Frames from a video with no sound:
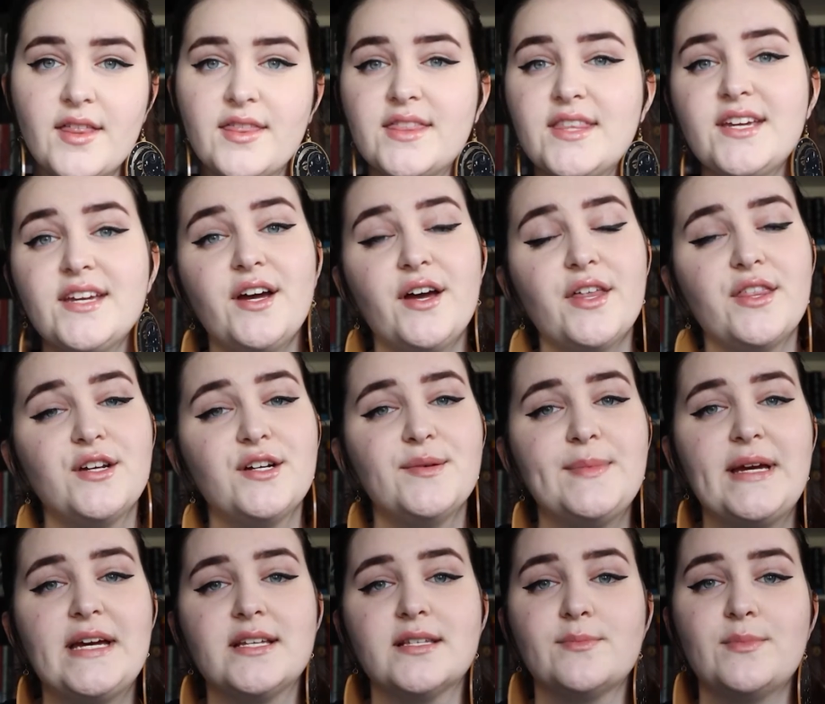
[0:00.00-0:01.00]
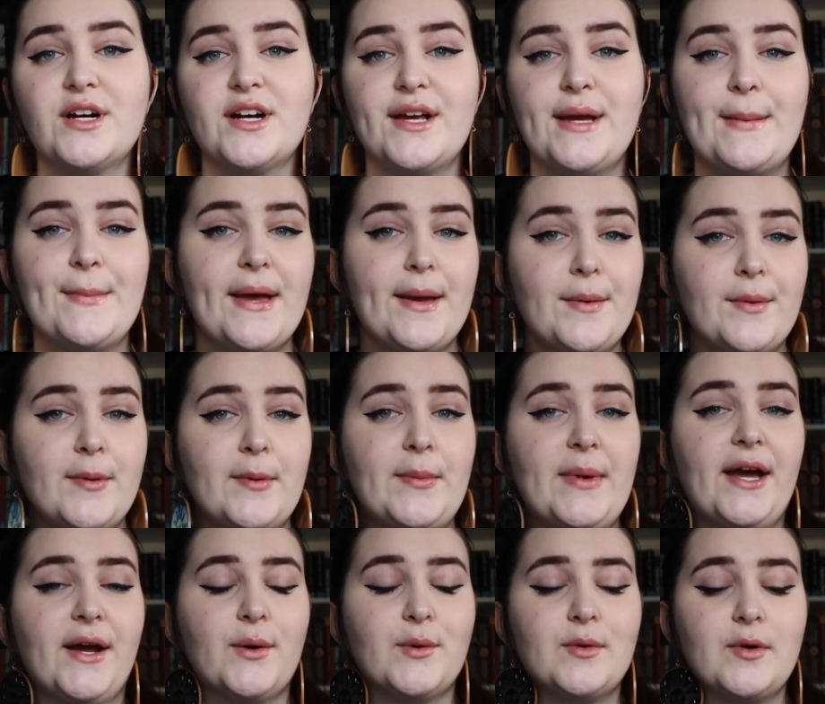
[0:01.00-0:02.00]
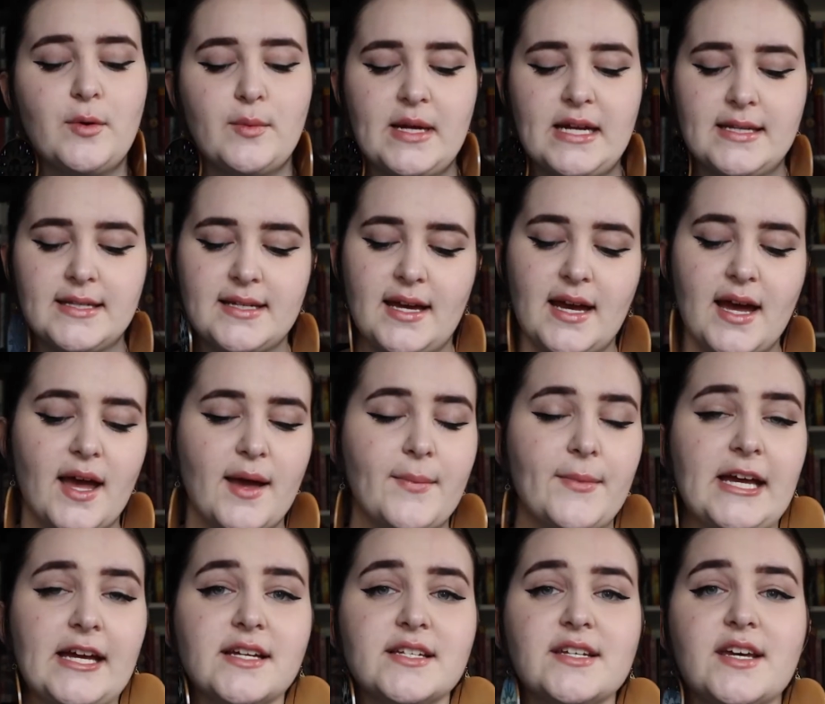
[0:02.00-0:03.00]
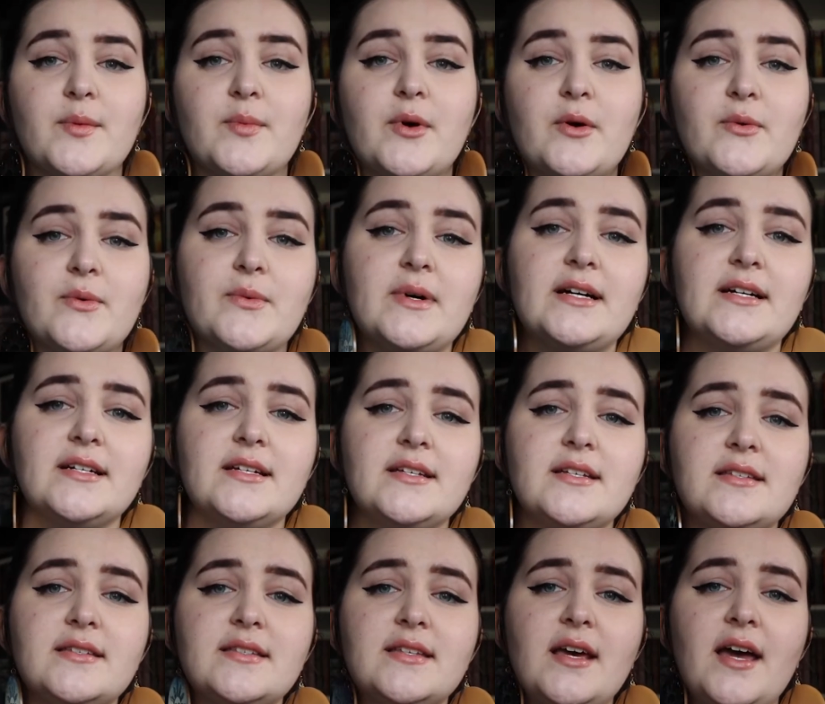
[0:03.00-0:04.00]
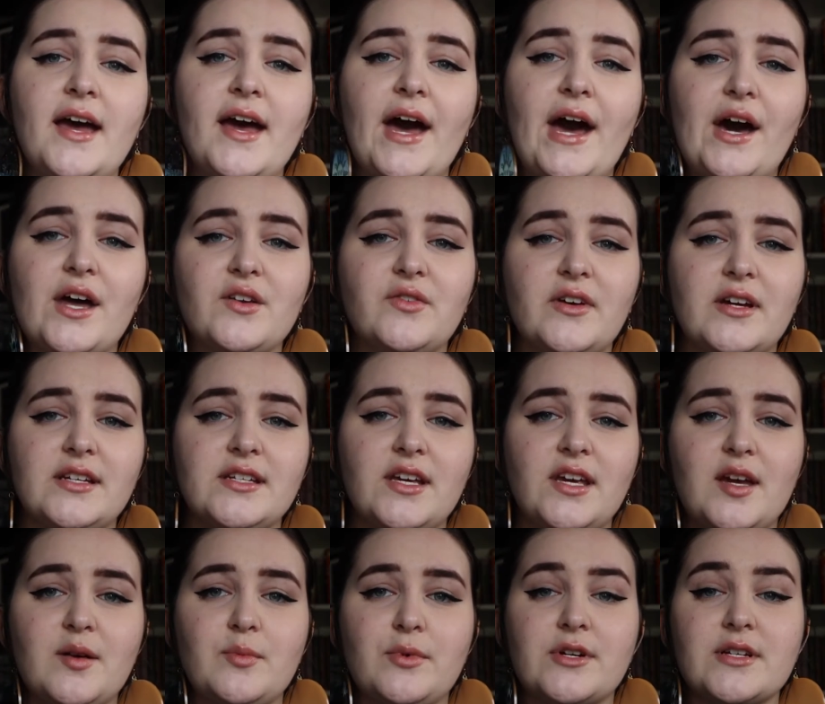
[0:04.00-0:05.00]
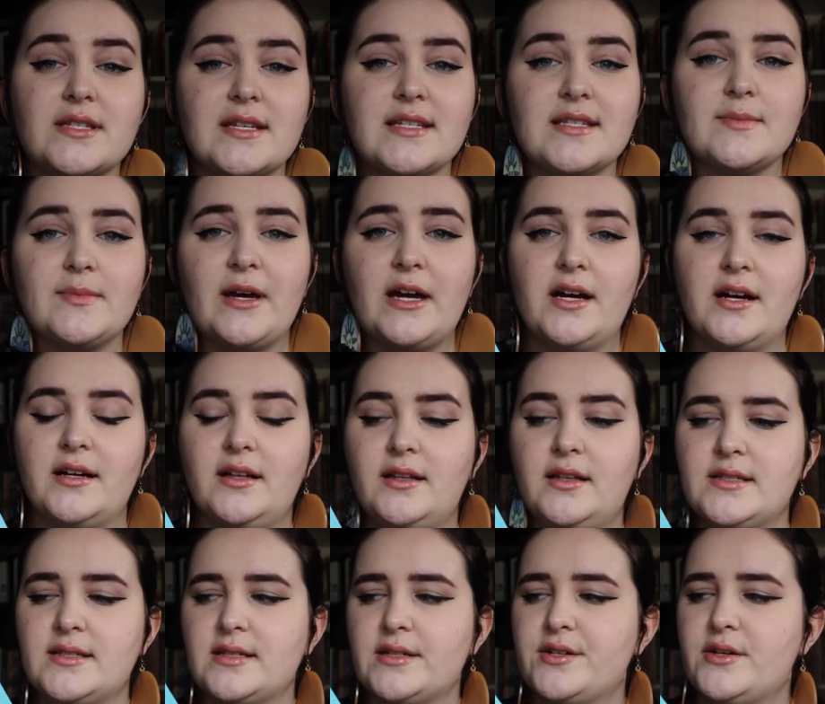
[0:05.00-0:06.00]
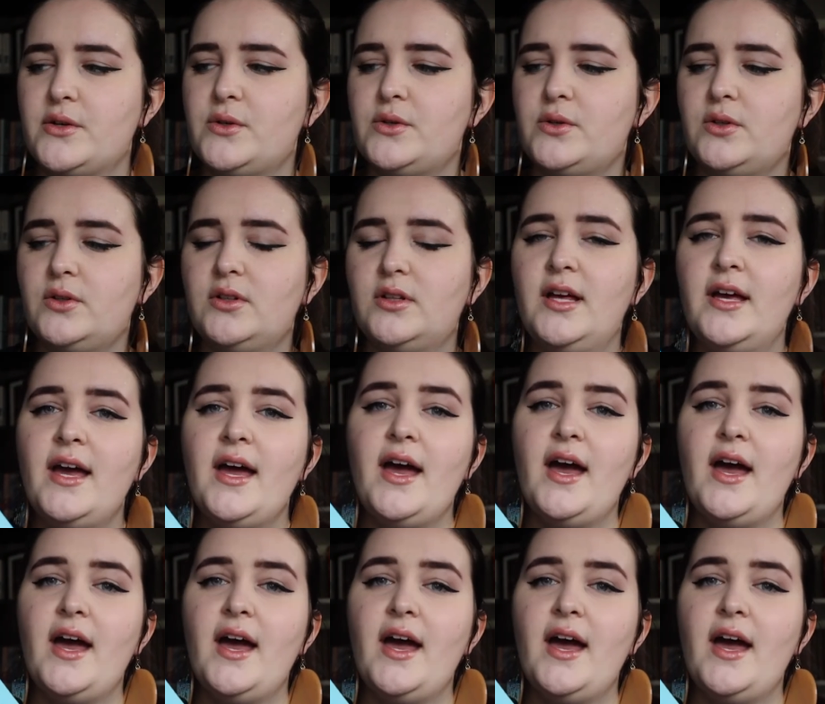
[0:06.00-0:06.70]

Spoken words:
The other mass market paperback romance I picked up was How to Find a Princess by Alyssa Cole.